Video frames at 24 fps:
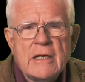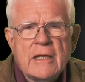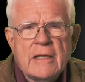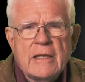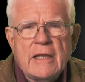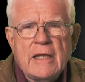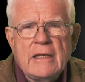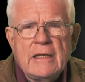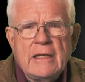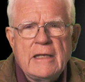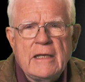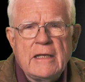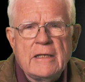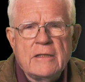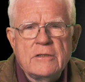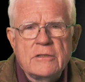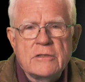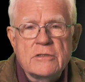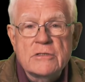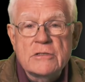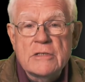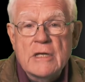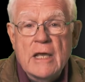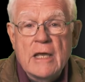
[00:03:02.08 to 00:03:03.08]
they need
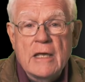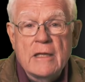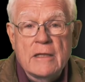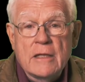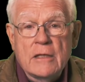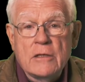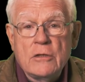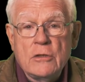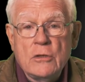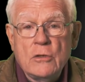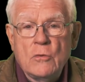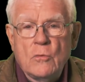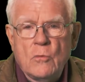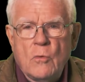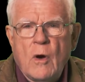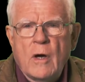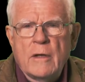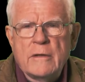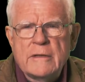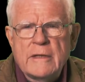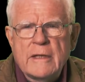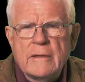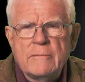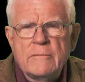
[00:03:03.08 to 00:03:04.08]
to say that you
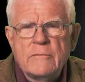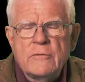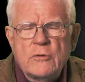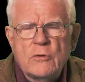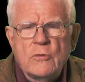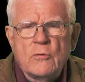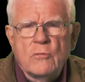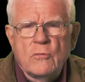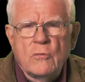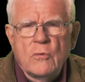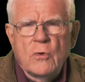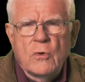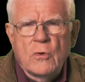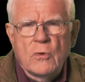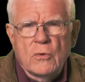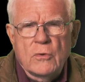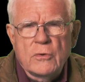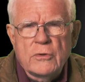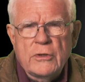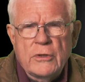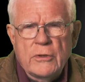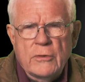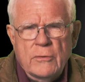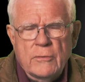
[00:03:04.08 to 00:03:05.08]
want them to
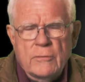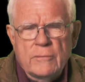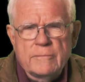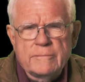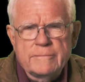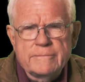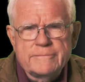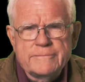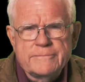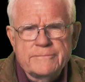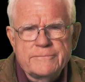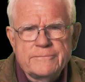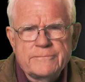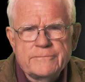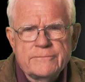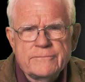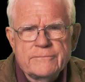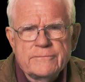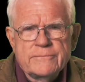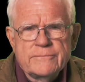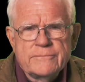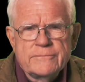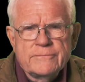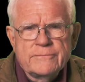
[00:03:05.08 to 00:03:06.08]
rule you.
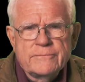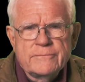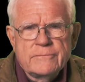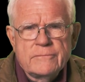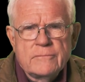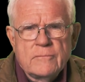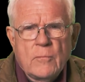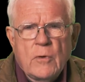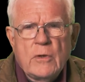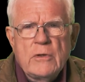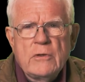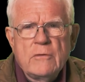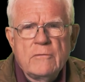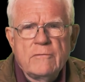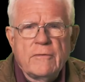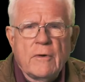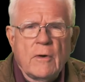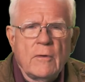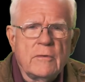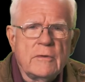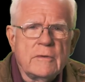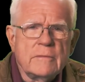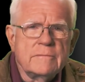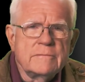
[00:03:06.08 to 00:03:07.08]
When you
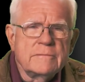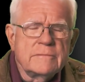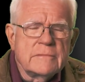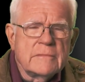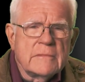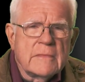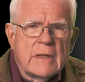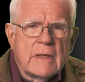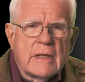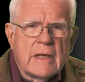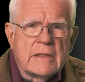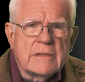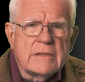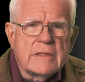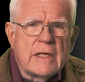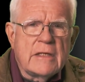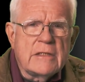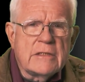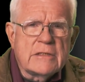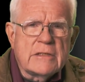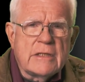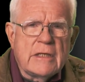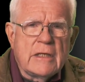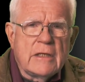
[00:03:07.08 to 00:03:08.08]
vote, as
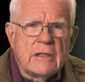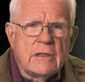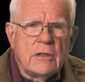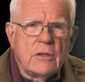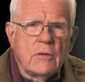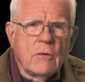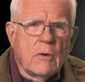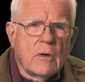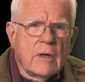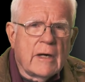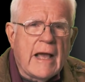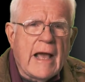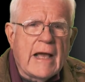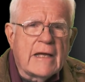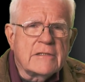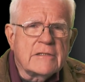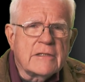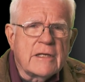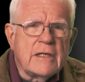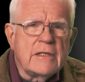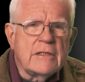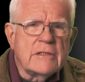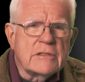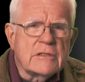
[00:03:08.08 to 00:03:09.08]
they see it, you are
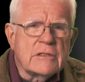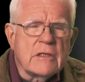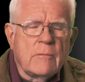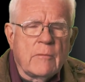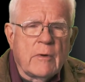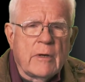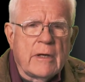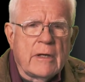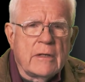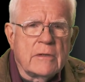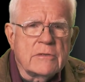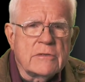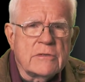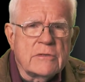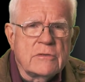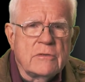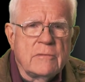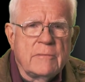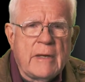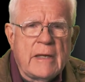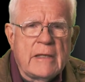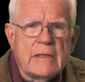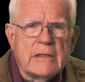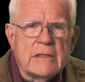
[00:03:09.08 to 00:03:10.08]
asking someone else
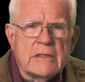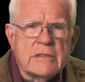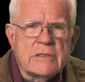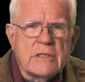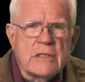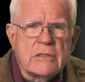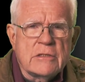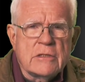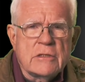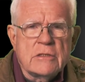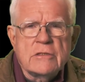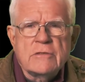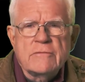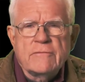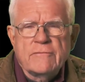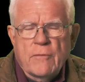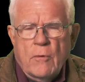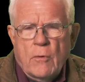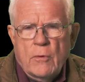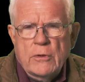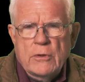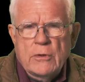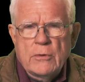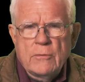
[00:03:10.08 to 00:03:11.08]
to make decisions
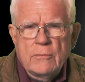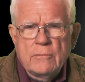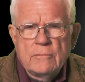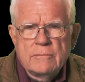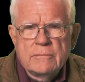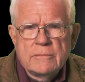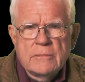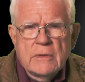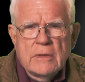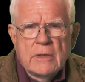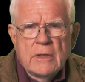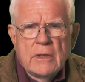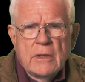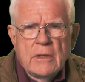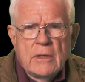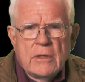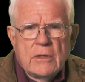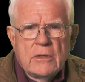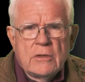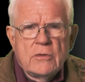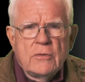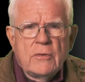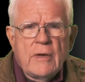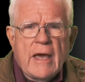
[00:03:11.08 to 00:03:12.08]
for you,
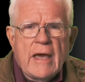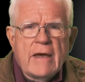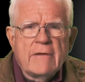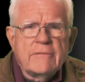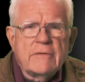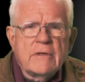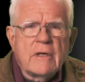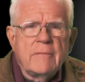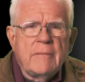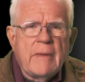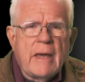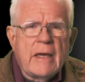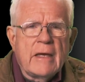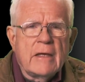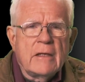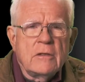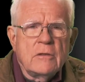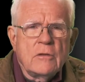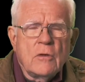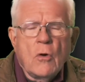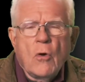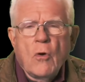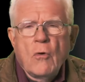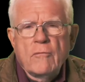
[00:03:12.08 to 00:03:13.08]
to have
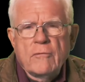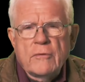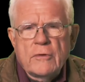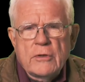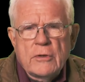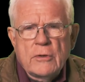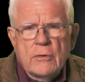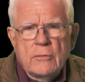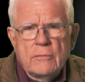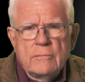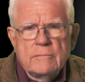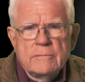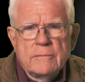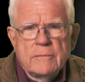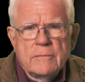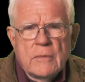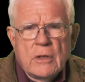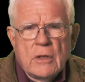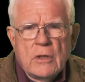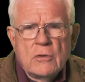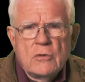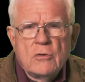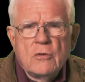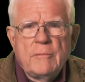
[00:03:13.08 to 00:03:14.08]
command over you,
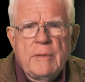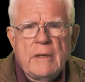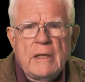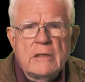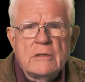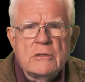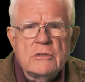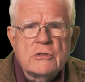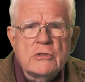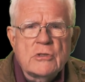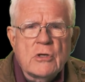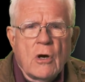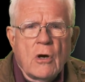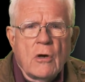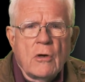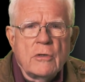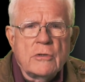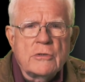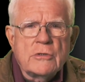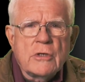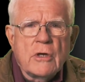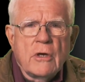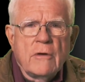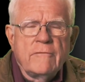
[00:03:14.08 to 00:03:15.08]
to be in
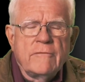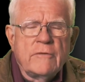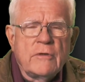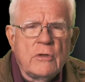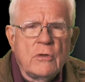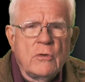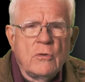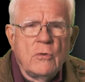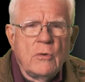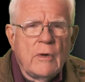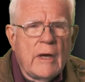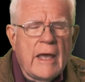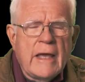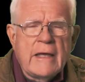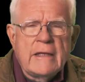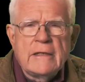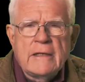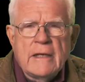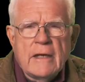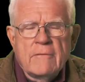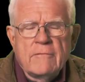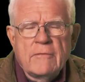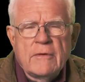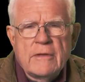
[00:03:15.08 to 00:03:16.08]
charge of you
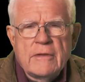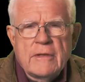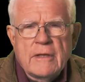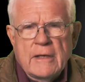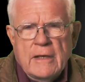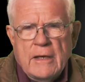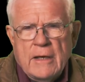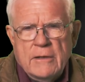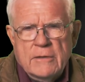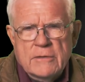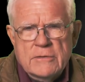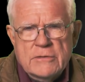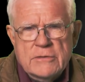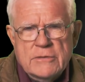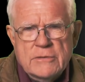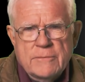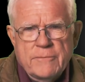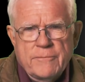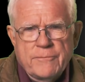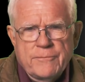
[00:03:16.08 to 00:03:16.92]
and everything else.